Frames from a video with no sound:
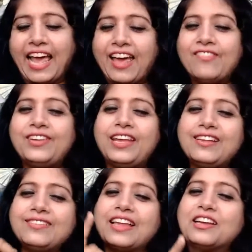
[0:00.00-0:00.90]

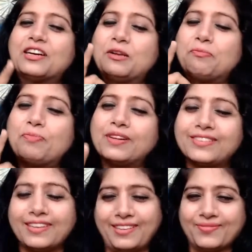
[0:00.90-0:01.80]
Every single
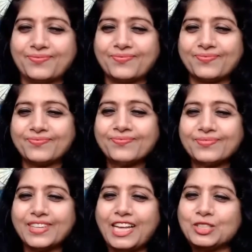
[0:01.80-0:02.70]
person
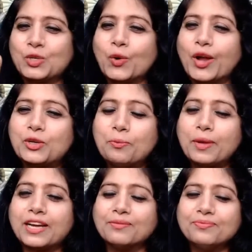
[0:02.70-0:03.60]
is going to
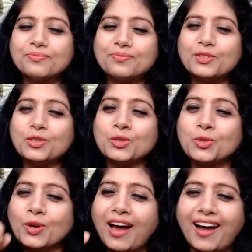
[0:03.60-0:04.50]
become
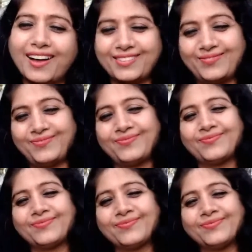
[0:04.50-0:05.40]
Durga.
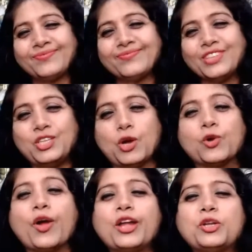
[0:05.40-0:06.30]

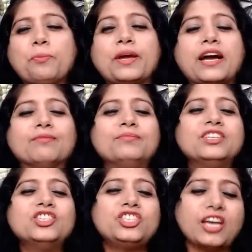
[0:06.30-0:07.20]
You're going to
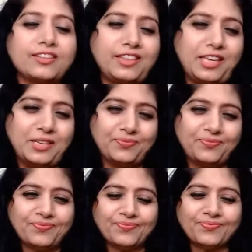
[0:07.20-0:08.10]
become Shakti.
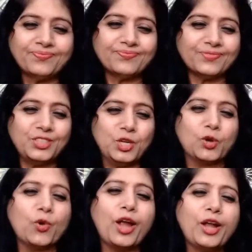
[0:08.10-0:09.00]

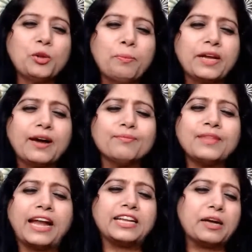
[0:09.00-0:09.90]
You're going to become
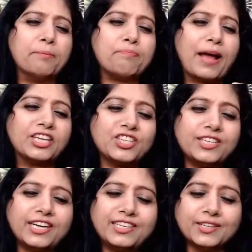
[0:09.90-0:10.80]
that
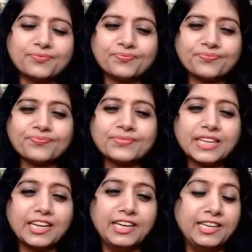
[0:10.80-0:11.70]
compassionate,
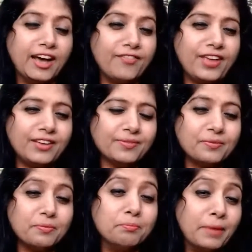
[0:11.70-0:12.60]
loving
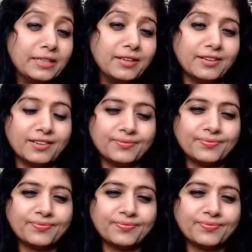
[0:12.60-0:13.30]
mother,